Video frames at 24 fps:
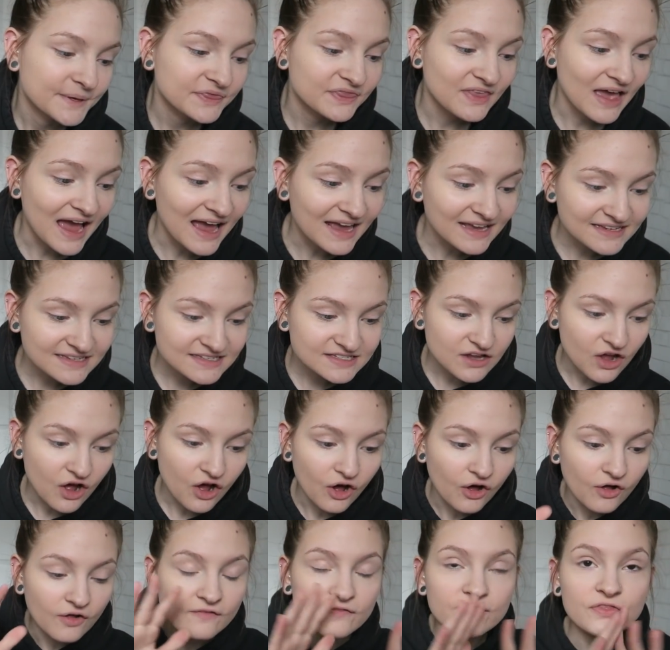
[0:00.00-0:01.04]
But that is
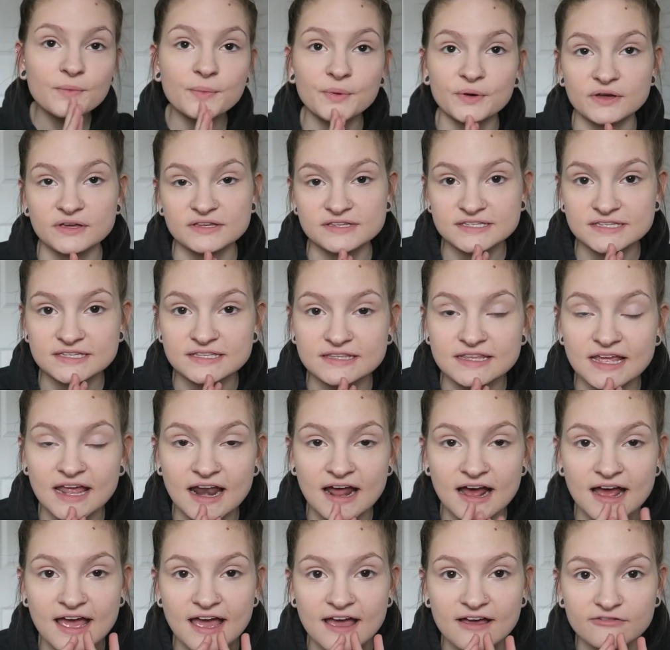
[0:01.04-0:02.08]
all of the books that
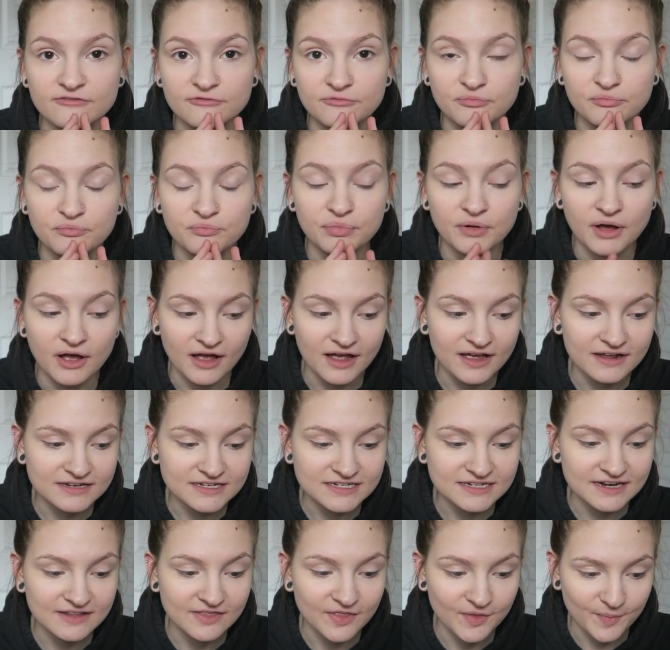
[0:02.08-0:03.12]
I have
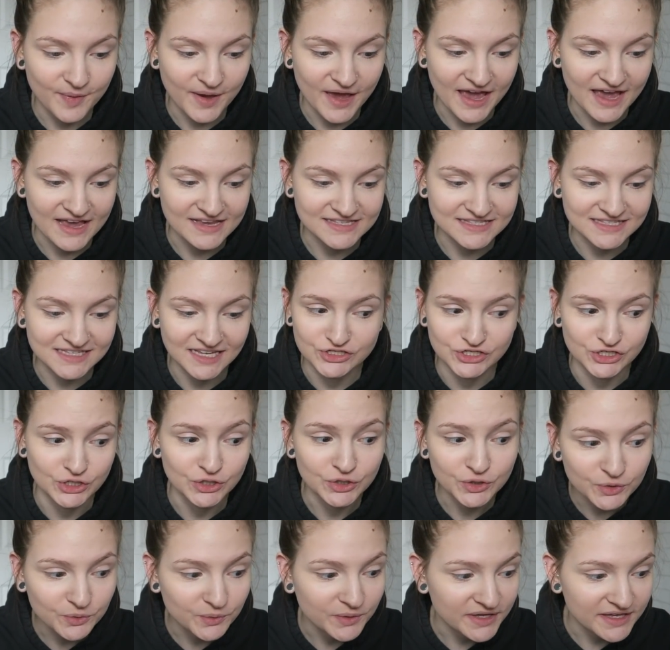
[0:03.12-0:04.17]
bought in the past
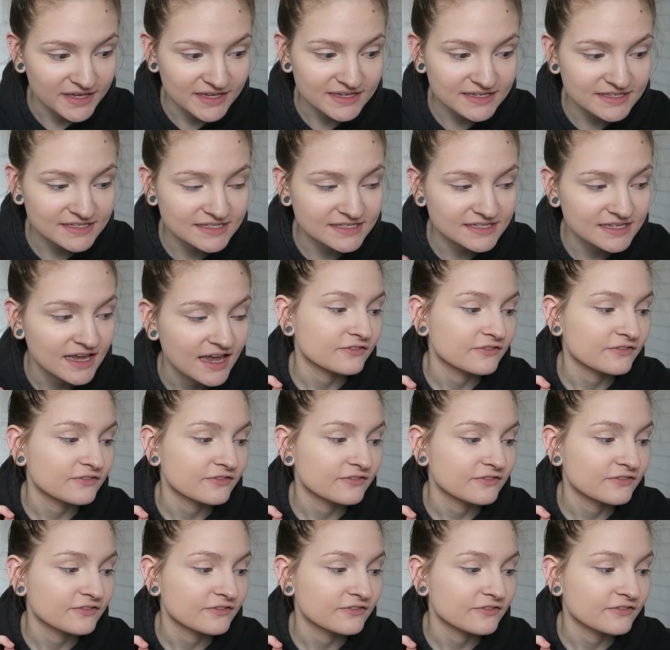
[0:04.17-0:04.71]
2 weeks